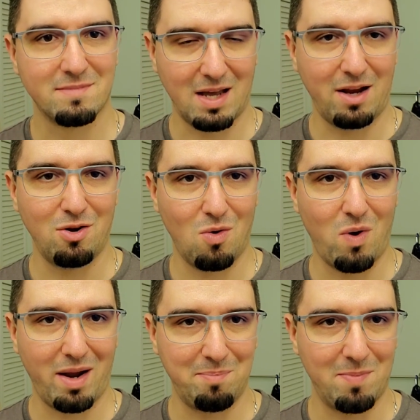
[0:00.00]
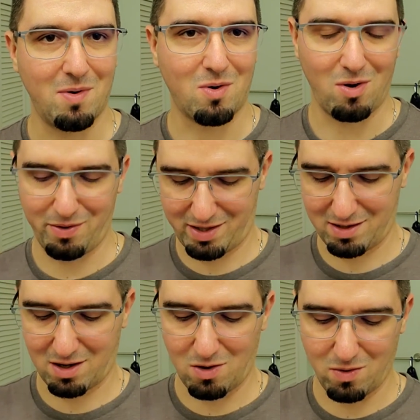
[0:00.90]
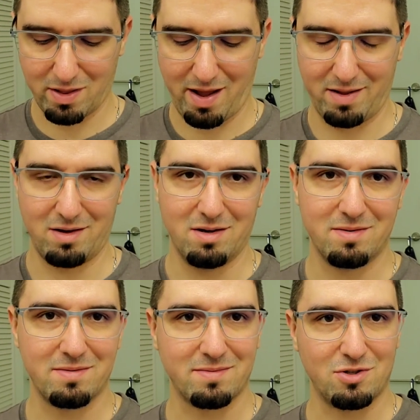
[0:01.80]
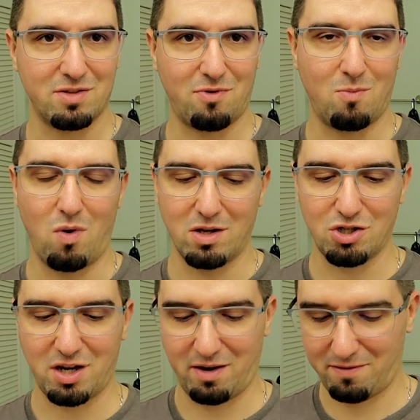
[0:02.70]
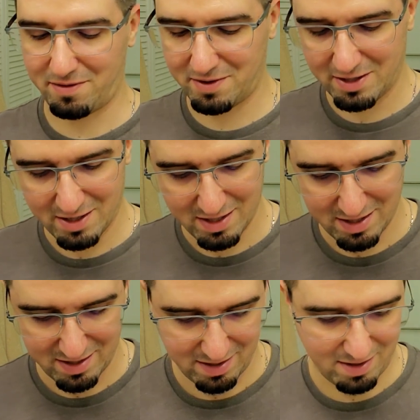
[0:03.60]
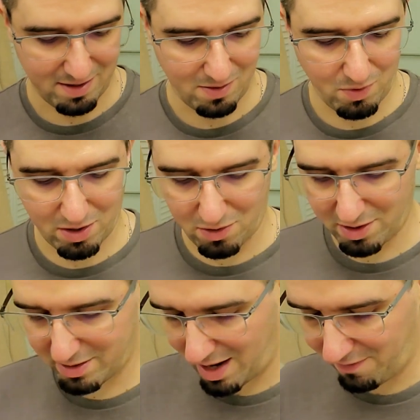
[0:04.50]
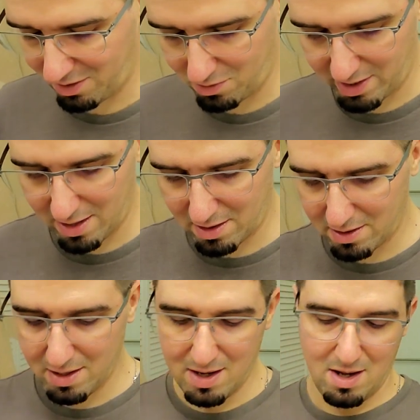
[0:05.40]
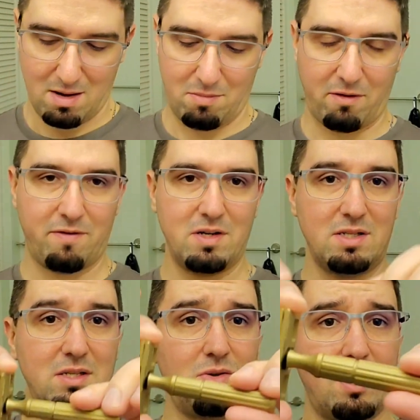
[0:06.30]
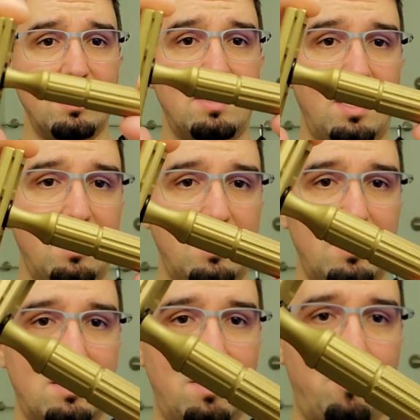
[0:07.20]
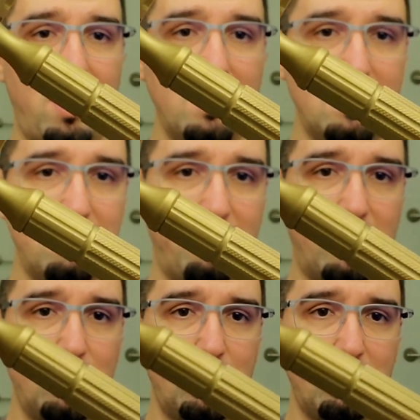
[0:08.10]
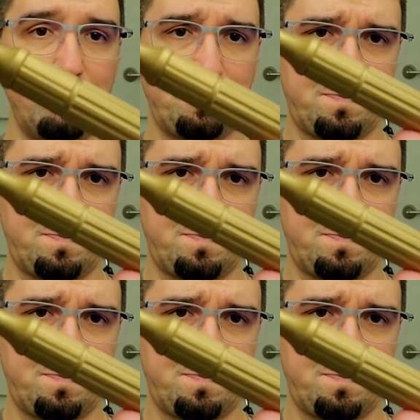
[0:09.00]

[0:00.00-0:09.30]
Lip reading: I know why people call it the Goatlander, just from one shave. We're gonna dive in together. But first, as you can see, this is the brass version.